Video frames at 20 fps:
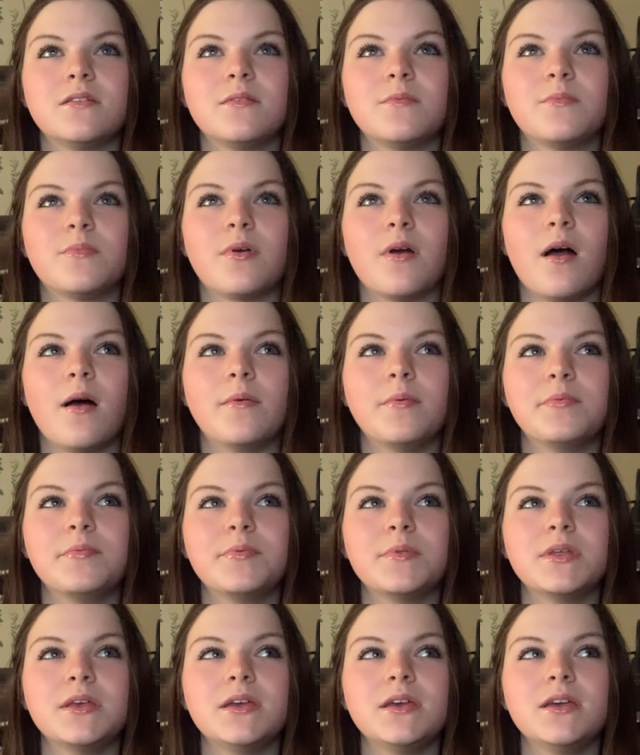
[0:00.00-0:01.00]

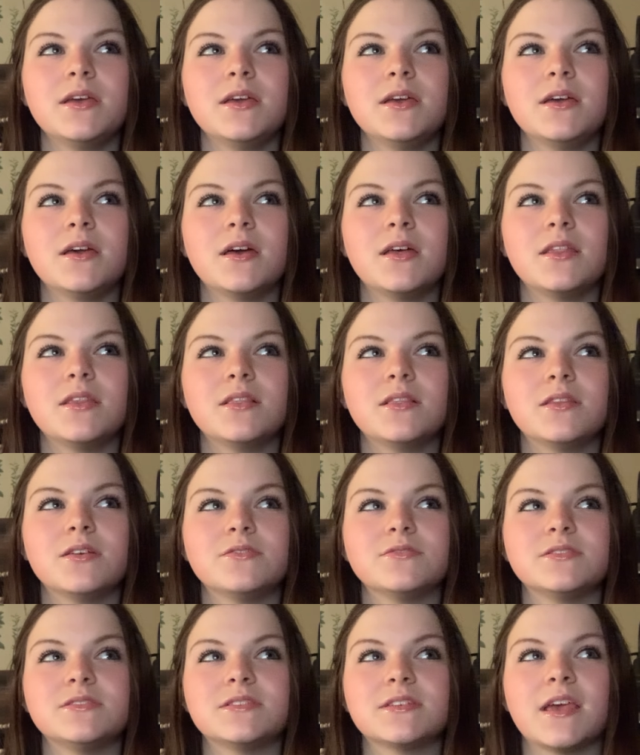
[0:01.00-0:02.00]
Probably
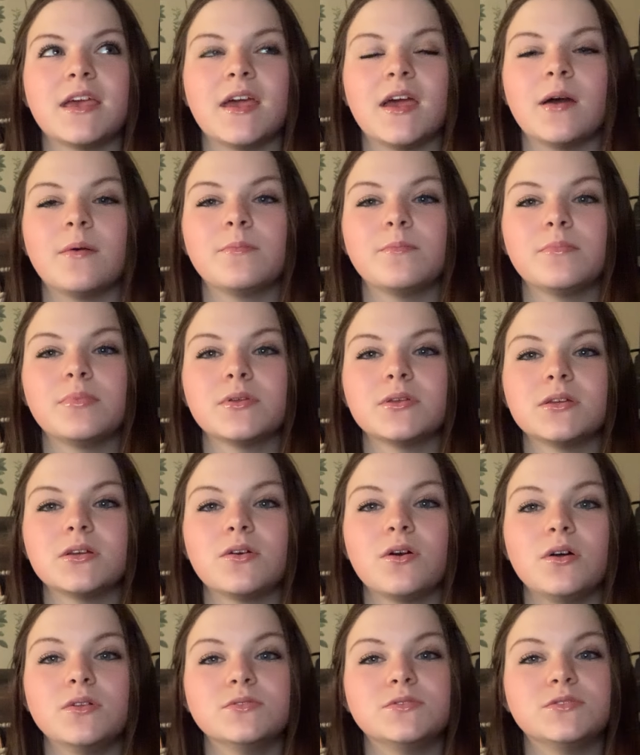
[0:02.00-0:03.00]
there's this camp called